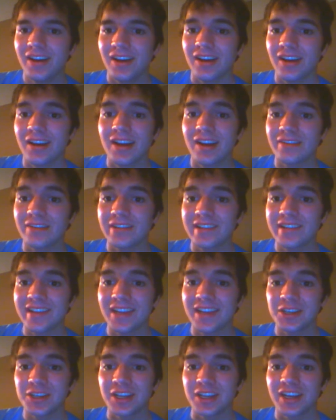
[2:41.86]
our
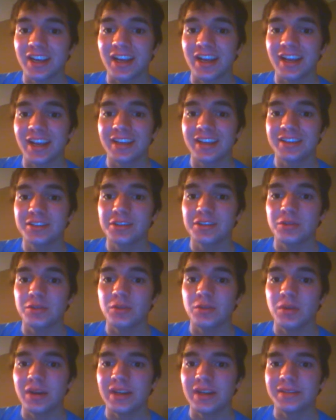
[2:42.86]
conversation got
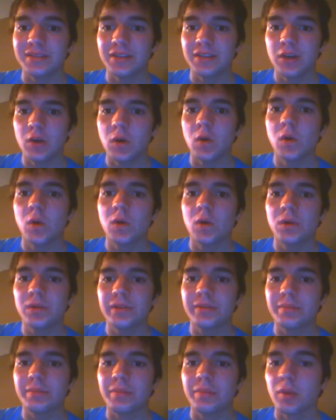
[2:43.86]
to uh,
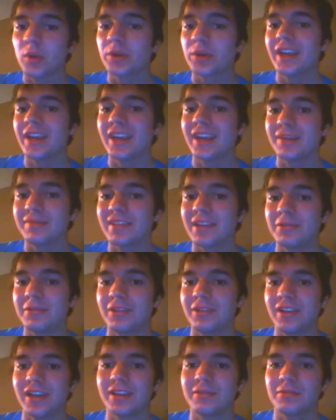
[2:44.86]
old board games that
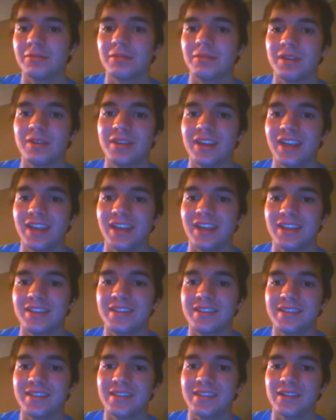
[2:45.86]
we liked when we were
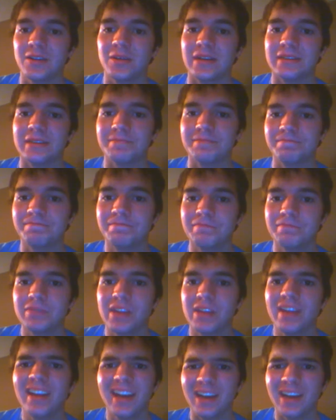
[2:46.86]
kids. So um,
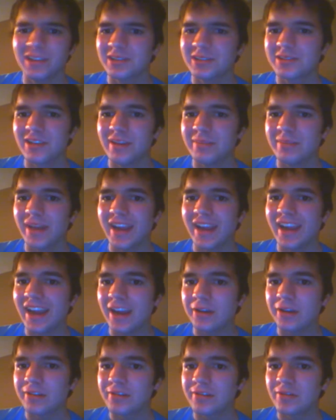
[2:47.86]
I looked around my
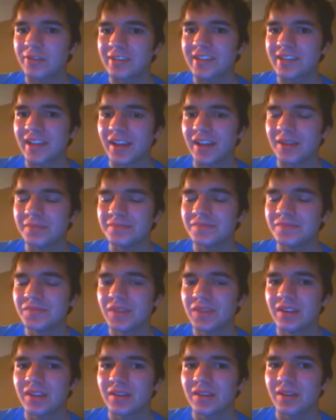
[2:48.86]
house for some,
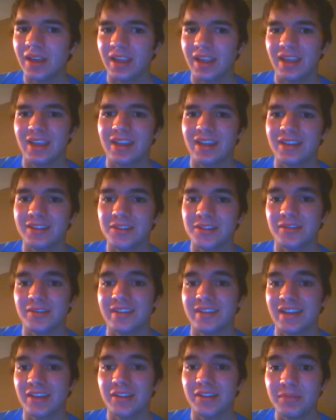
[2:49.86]
and it
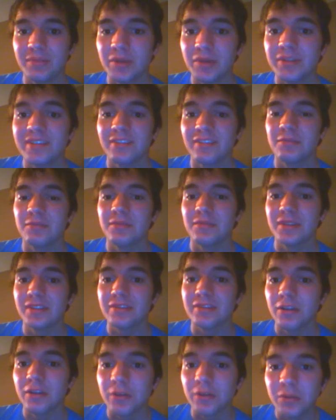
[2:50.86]
turns out most of them have
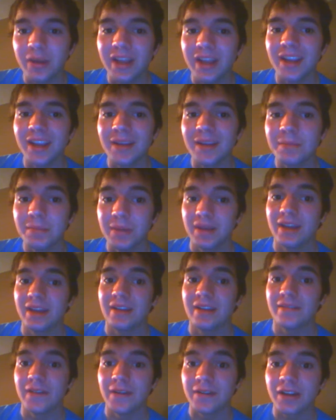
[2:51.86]
been thrown away, but
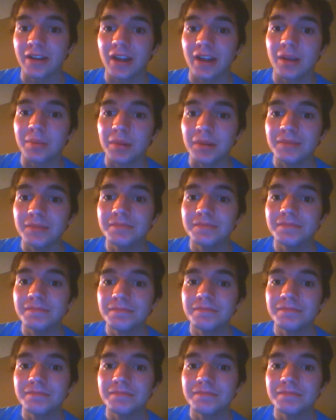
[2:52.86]
I found a couple.